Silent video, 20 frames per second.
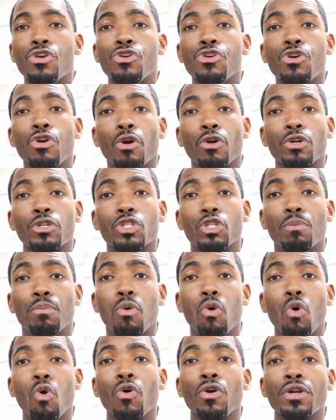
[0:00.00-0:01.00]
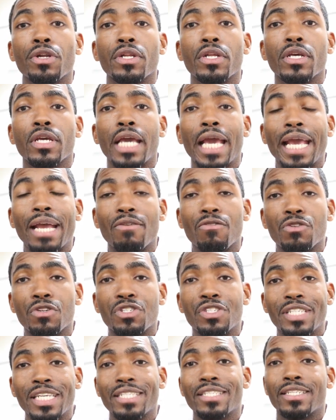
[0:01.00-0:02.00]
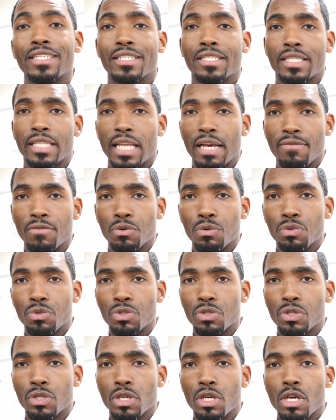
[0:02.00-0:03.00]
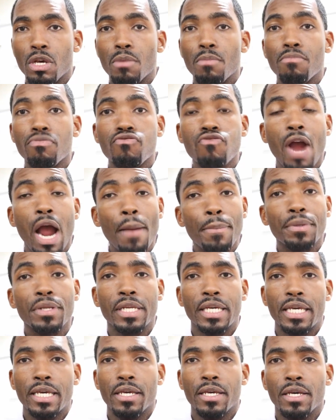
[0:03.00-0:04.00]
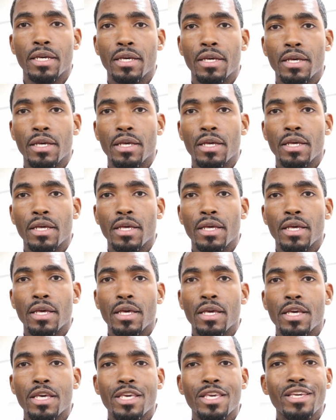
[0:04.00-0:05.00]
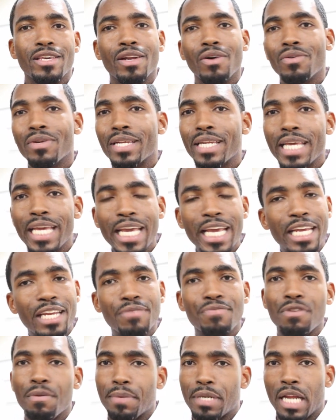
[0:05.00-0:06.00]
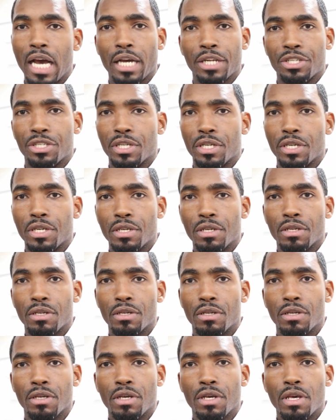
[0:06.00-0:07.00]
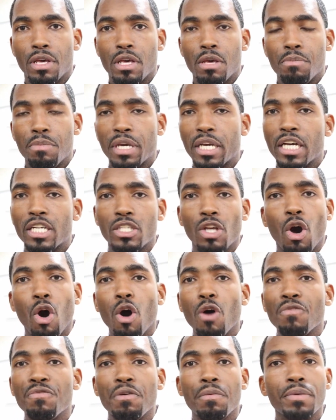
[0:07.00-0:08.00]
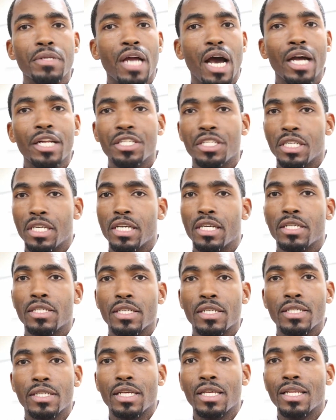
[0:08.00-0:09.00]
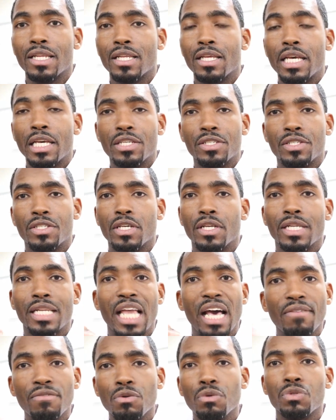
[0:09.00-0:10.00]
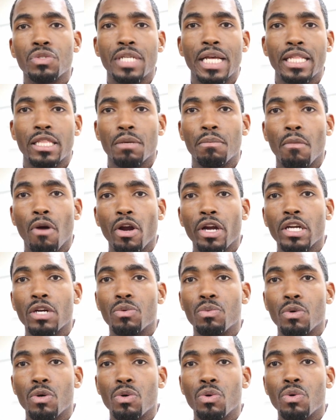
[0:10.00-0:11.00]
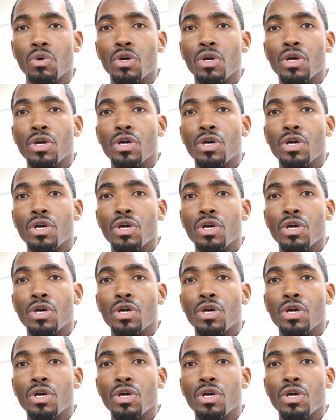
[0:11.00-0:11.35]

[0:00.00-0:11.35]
your support and resistance levels properly, you don't need Fibonacci. Because all Fibonacci is is the, is the levels that the market will